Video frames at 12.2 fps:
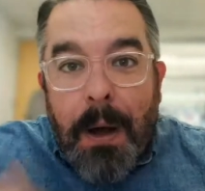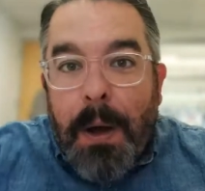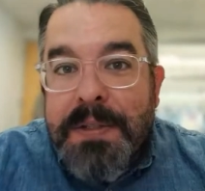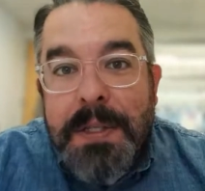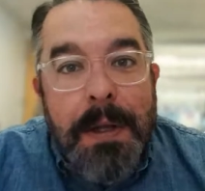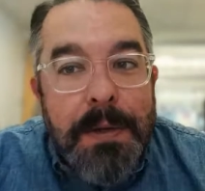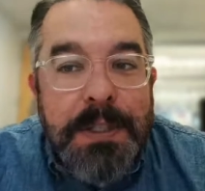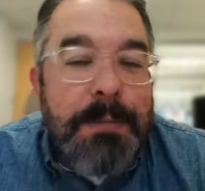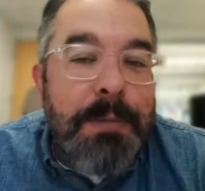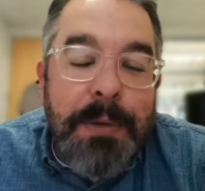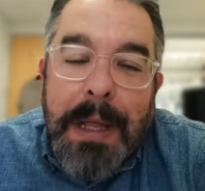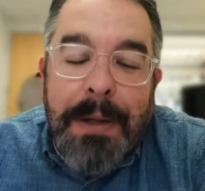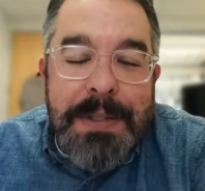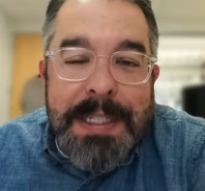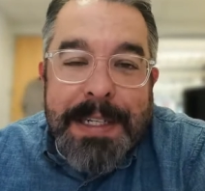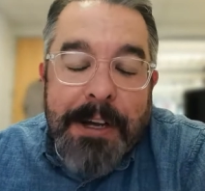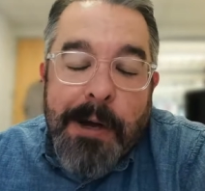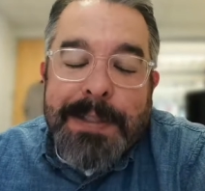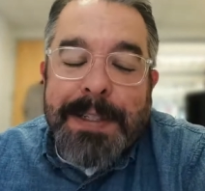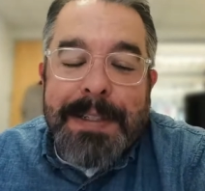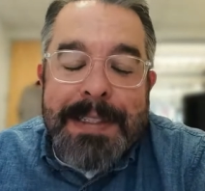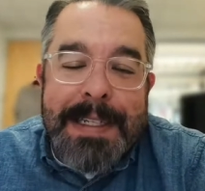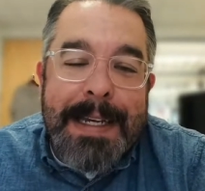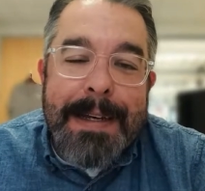Also the host of Blue Collar CEO. It's good
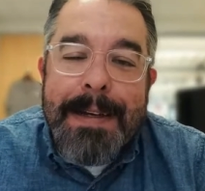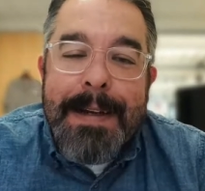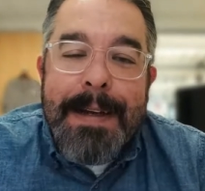to see you.